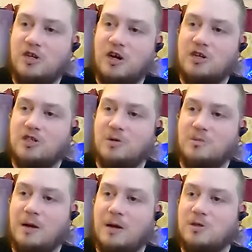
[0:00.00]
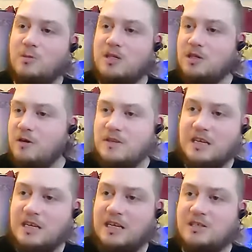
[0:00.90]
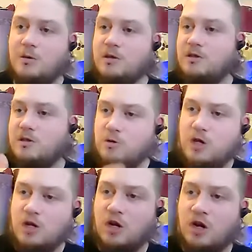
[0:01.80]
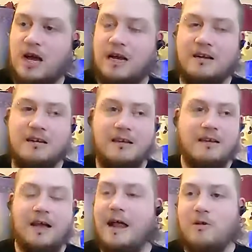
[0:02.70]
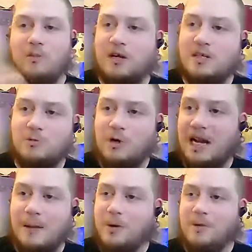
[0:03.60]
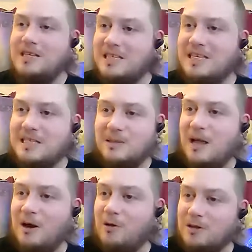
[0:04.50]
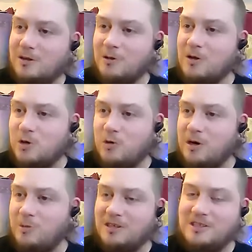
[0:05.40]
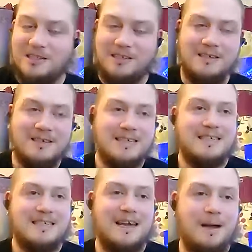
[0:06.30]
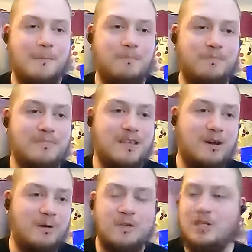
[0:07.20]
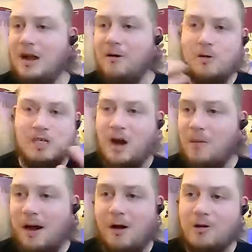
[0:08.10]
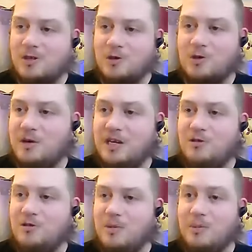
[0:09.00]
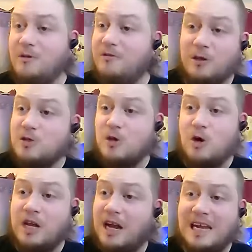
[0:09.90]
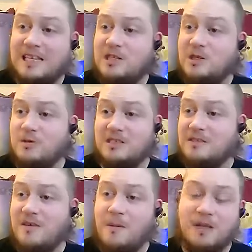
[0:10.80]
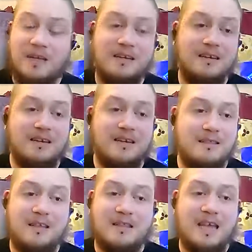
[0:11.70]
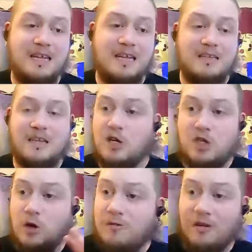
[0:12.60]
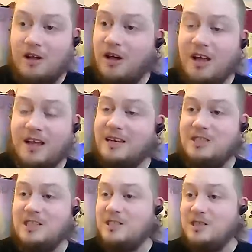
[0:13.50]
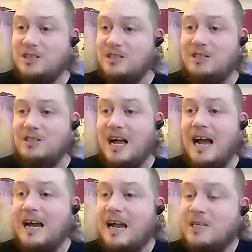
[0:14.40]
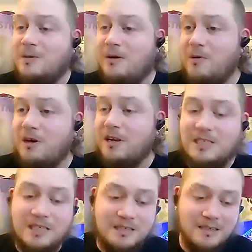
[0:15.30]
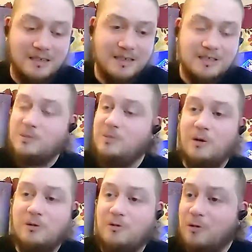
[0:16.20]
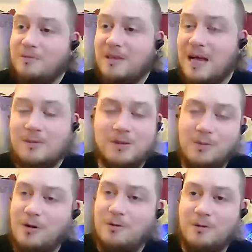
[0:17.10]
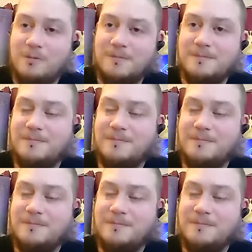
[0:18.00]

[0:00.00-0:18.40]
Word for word: at church sometimes, so we service lead, so we do church online, and and everybody's really happy when they see Isabella on the on the screen with us, and um, you know, we share we share about her on social media, and people feel so connected to us as a family that they that they just love her, and she's just she's a highlight to everybody, and she's she's beautiful, absolutely beautiful.